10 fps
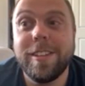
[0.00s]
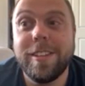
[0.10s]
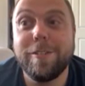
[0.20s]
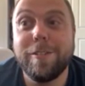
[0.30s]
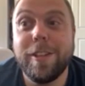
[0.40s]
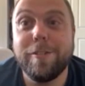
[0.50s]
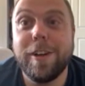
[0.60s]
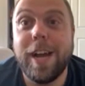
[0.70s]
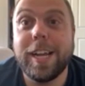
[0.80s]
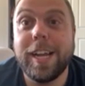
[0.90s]
The
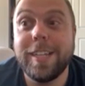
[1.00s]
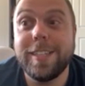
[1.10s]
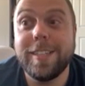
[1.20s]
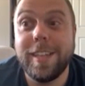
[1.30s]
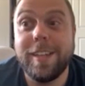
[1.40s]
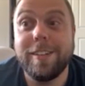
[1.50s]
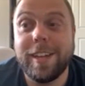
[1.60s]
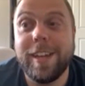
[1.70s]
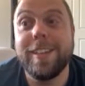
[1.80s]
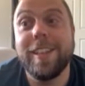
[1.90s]
rockets that
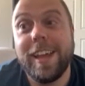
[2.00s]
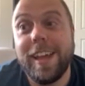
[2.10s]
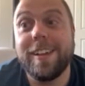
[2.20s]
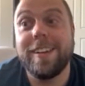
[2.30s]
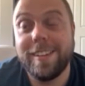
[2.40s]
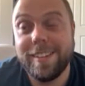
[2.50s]
can land.